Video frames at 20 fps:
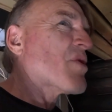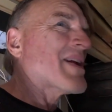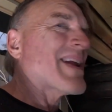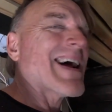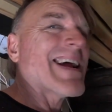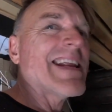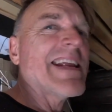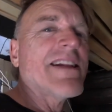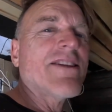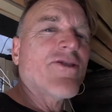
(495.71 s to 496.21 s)
one,
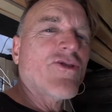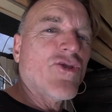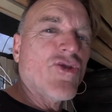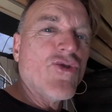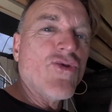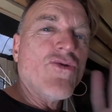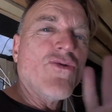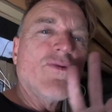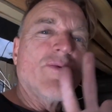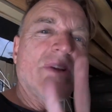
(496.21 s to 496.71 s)
I need
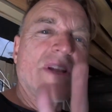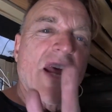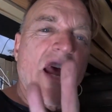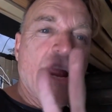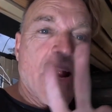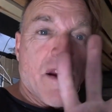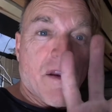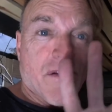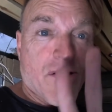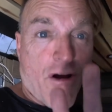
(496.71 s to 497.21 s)
2
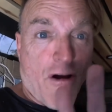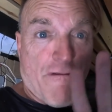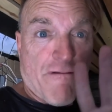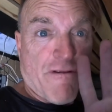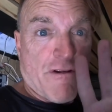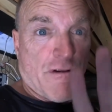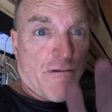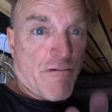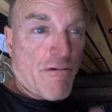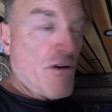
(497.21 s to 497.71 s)
days
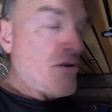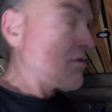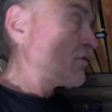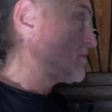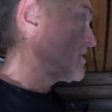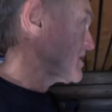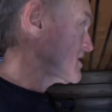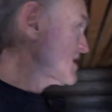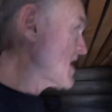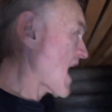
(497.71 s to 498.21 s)
off in a row
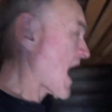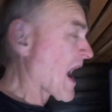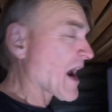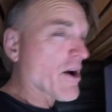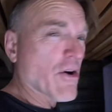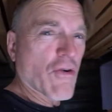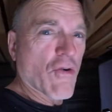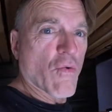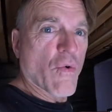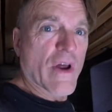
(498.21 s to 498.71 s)
to
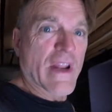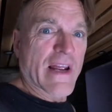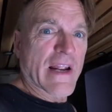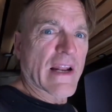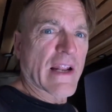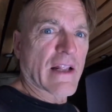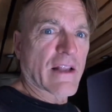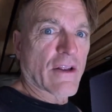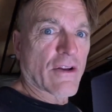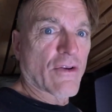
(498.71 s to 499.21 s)
tackle what I
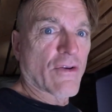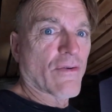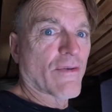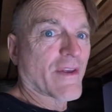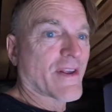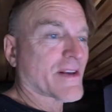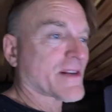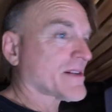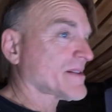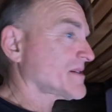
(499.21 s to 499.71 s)
need to do
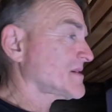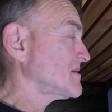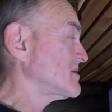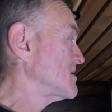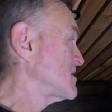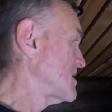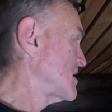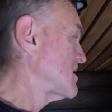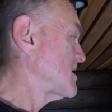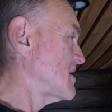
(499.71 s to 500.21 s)
this.
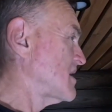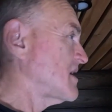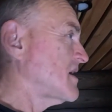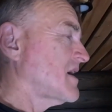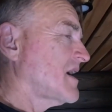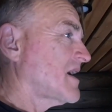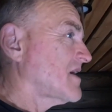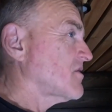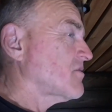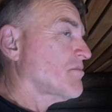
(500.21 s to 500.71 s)

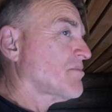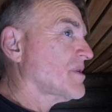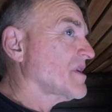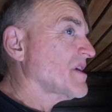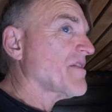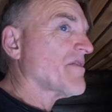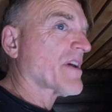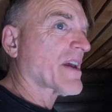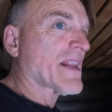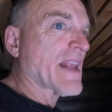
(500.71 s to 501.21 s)
I don't
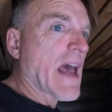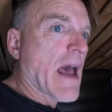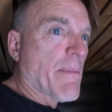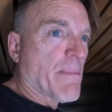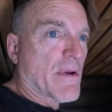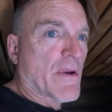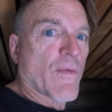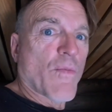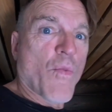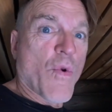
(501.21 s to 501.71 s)
believe it can
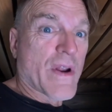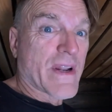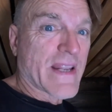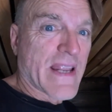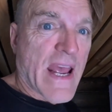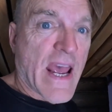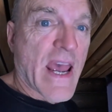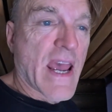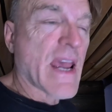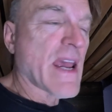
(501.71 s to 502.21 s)
happen in 1
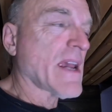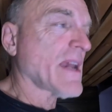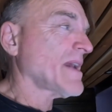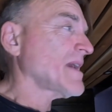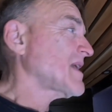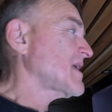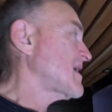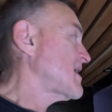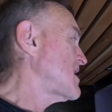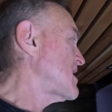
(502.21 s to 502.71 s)

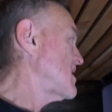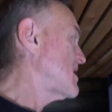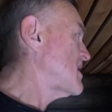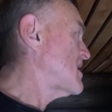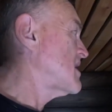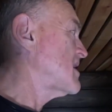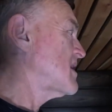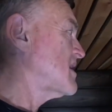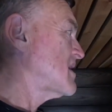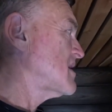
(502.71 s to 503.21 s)
day,
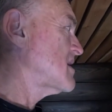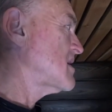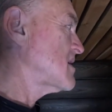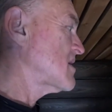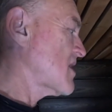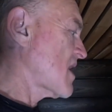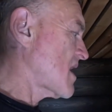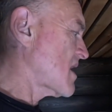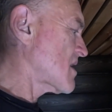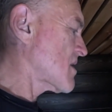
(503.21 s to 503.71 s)

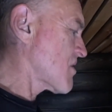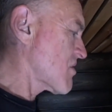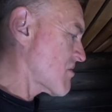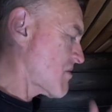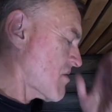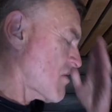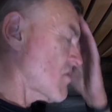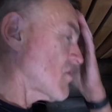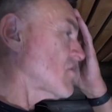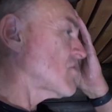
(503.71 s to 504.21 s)
and yeah,
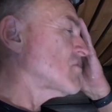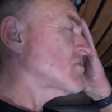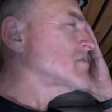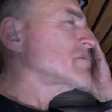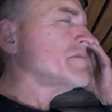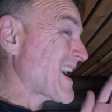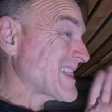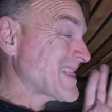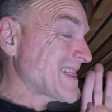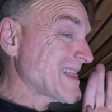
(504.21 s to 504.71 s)
so
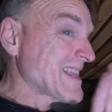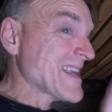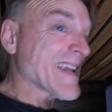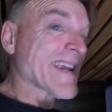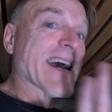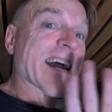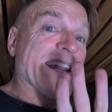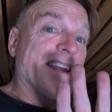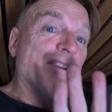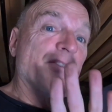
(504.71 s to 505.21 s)
I
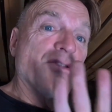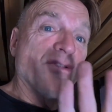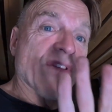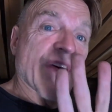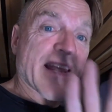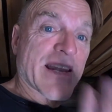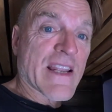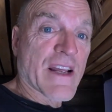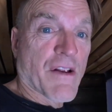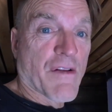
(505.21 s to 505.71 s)
think I can do
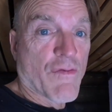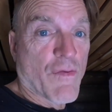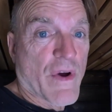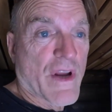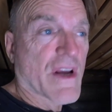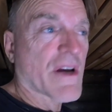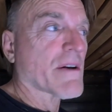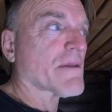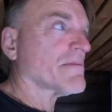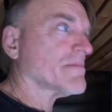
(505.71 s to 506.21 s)
that next
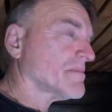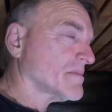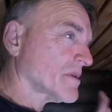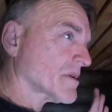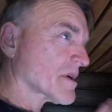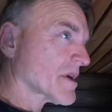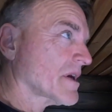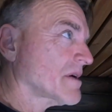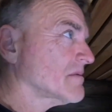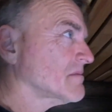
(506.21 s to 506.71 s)
week.
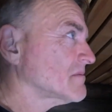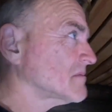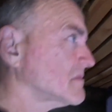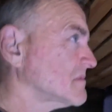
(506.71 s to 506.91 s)
Okay.